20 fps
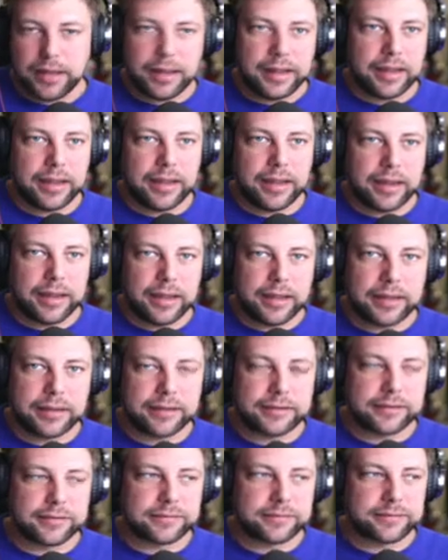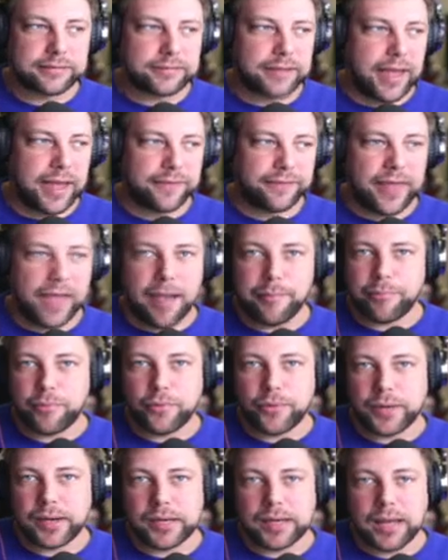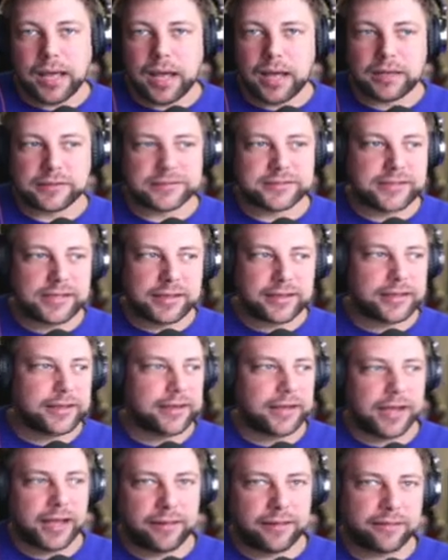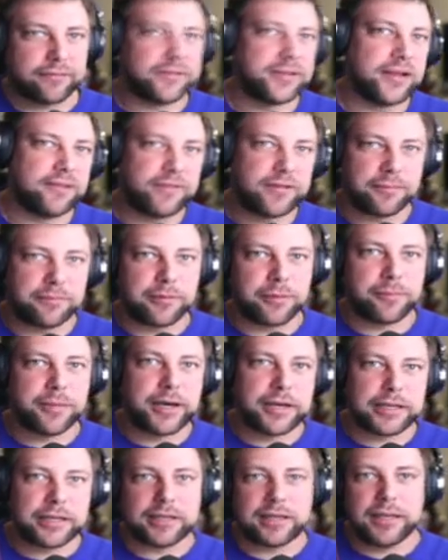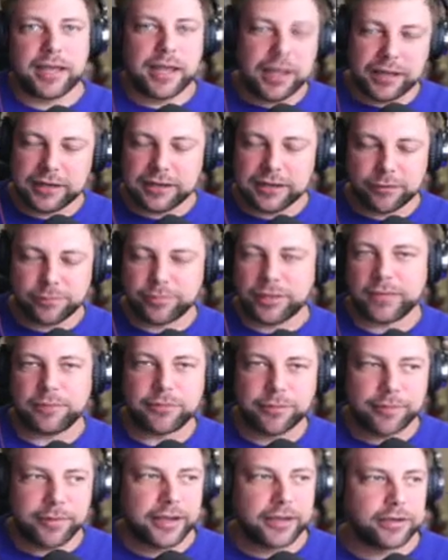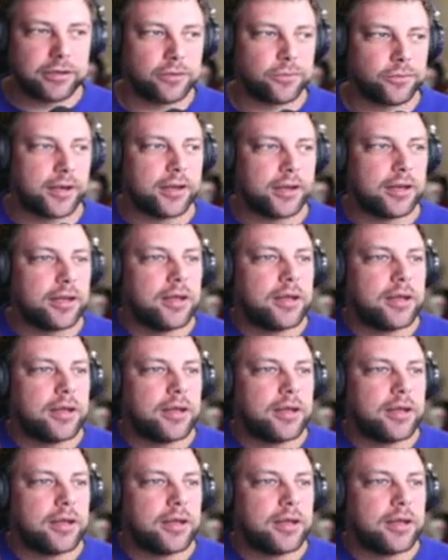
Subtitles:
And at that point, I'll sell it. I'll have saved up the money, and I'll be able to buy a new one.